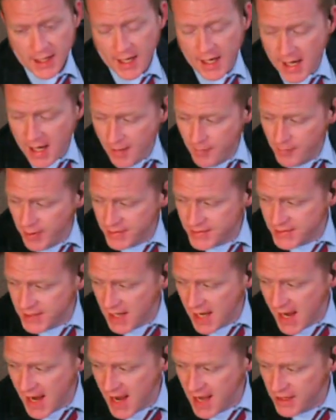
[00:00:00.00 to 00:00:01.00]
But
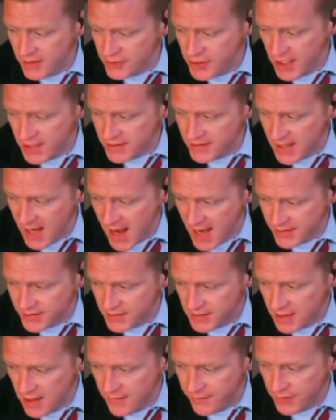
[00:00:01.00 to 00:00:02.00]
I had a chance to
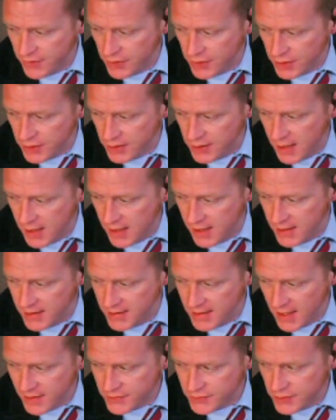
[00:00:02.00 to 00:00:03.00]
ask the governor
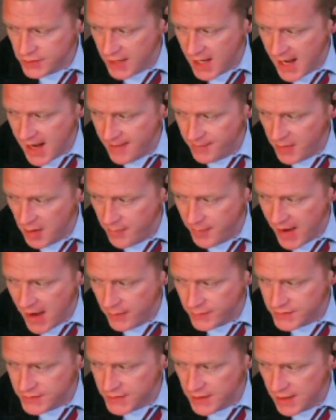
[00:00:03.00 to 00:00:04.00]
yesterday
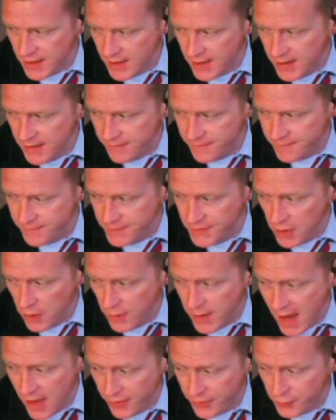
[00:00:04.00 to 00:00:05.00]
about if, you
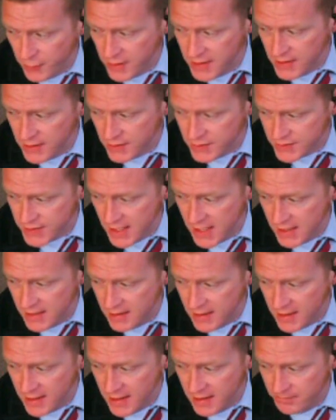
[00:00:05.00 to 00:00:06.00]
know, now 3 years
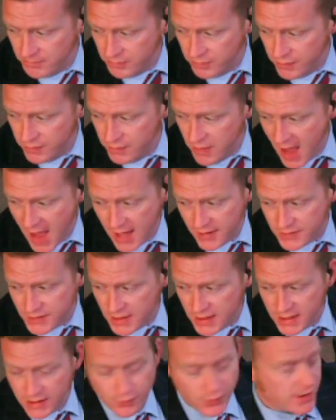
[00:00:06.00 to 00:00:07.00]
in, he
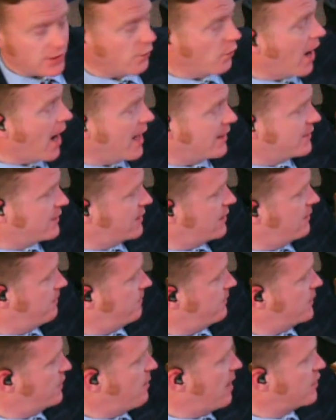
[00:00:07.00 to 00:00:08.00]
has any regrets,
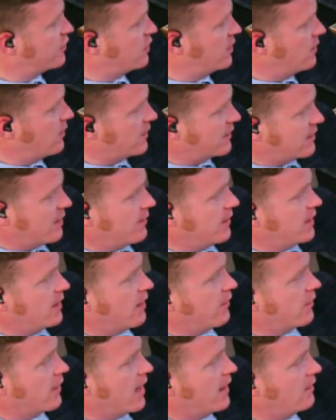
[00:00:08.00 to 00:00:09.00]
especially with some of
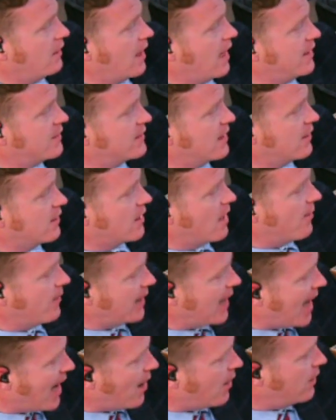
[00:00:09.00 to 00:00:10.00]
the other headlines that are
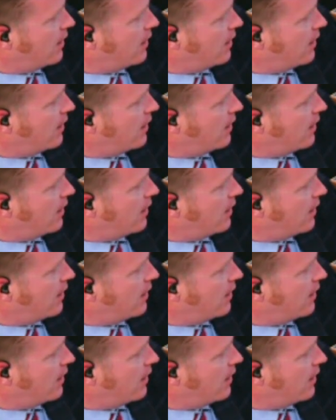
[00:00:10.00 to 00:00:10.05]
coming